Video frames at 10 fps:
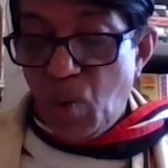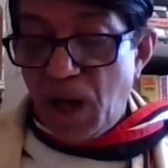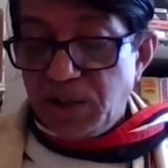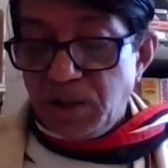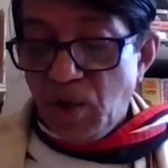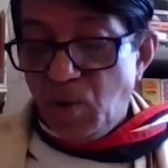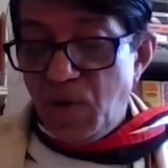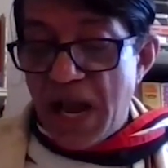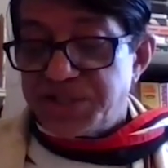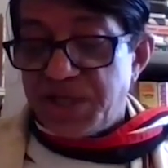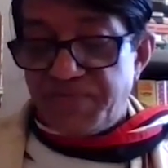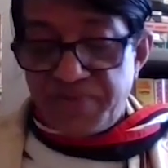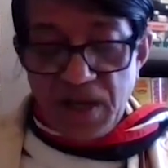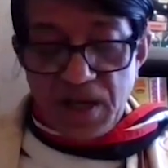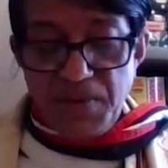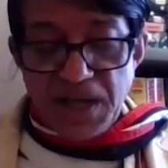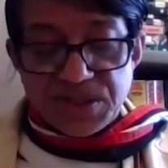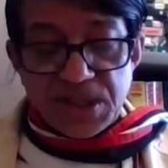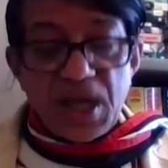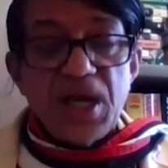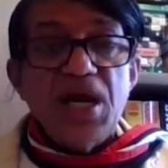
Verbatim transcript: one who as if remains